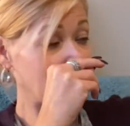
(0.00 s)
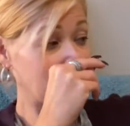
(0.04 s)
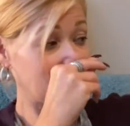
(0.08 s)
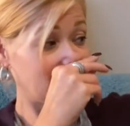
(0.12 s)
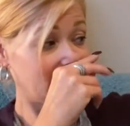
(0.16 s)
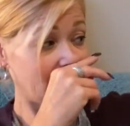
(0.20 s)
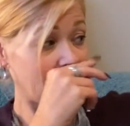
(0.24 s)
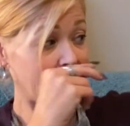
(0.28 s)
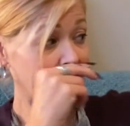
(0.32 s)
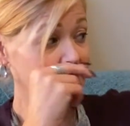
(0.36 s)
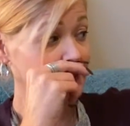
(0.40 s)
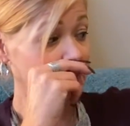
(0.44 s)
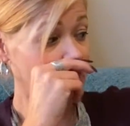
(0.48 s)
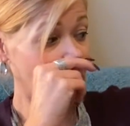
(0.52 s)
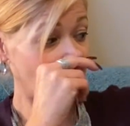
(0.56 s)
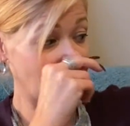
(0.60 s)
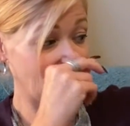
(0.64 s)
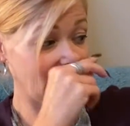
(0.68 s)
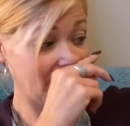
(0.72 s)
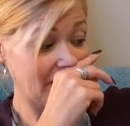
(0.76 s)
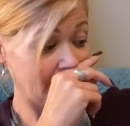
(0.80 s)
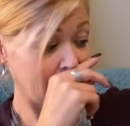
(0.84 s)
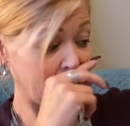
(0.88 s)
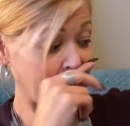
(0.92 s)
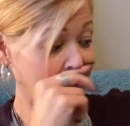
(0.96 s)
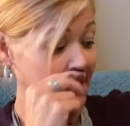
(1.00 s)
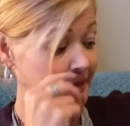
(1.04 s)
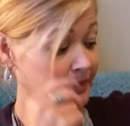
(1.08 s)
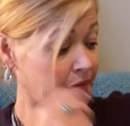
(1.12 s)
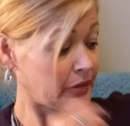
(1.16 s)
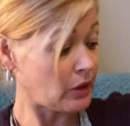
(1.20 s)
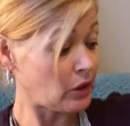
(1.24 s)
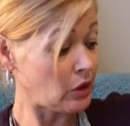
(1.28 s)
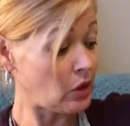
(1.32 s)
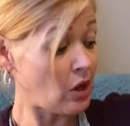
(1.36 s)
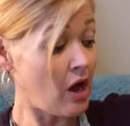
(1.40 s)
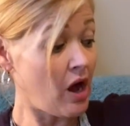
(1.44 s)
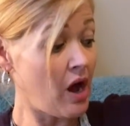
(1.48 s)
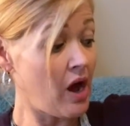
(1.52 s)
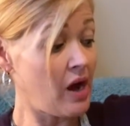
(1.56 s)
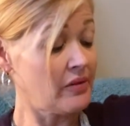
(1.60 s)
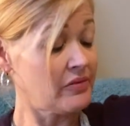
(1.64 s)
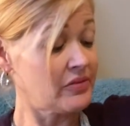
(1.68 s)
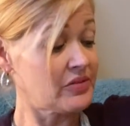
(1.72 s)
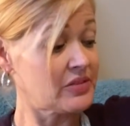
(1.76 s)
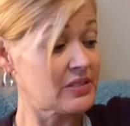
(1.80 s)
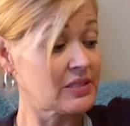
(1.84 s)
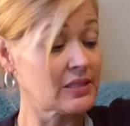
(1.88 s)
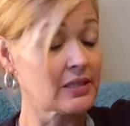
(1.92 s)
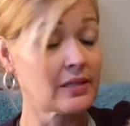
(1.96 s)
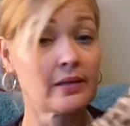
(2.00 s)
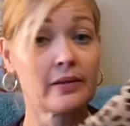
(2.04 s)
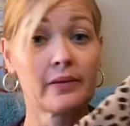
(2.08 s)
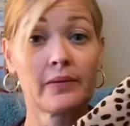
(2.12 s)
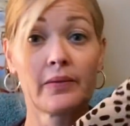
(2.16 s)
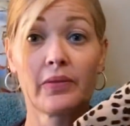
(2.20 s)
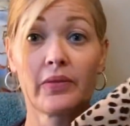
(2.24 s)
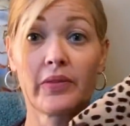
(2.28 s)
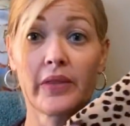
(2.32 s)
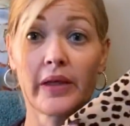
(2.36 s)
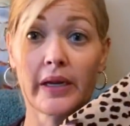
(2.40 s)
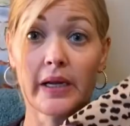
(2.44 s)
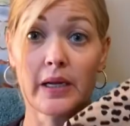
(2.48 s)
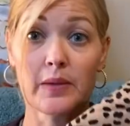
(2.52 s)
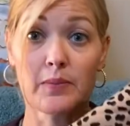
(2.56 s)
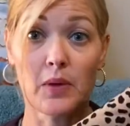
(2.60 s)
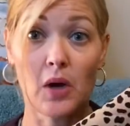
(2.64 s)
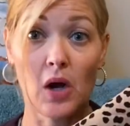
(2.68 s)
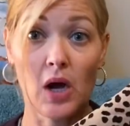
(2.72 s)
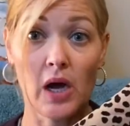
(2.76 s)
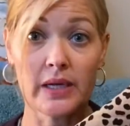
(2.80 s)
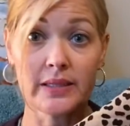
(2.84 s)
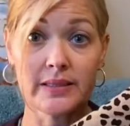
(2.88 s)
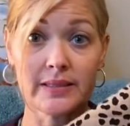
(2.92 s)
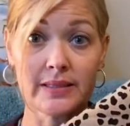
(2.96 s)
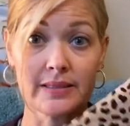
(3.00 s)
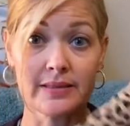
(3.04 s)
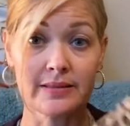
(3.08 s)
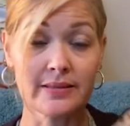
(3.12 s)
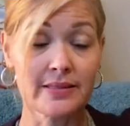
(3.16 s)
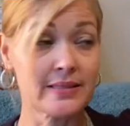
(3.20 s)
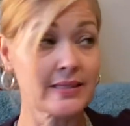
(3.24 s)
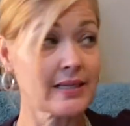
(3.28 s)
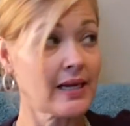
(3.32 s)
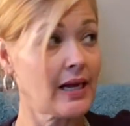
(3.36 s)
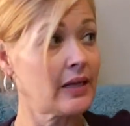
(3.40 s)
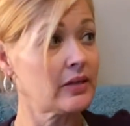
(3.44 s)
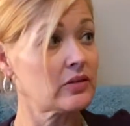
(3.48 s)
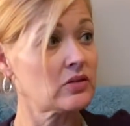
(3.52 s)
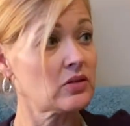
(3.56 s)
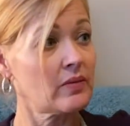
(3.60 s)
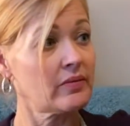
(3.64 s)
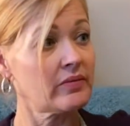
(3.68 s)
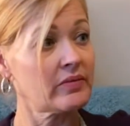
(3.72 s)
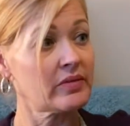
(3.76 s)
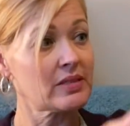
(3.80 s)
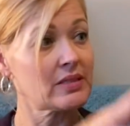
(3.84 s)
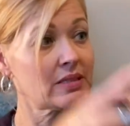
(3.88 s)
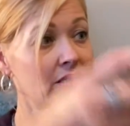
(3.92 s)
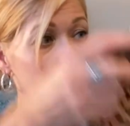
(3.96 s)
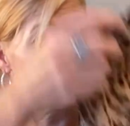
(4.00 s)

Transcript: up finding one at the loft that I bought instead. So I'm going to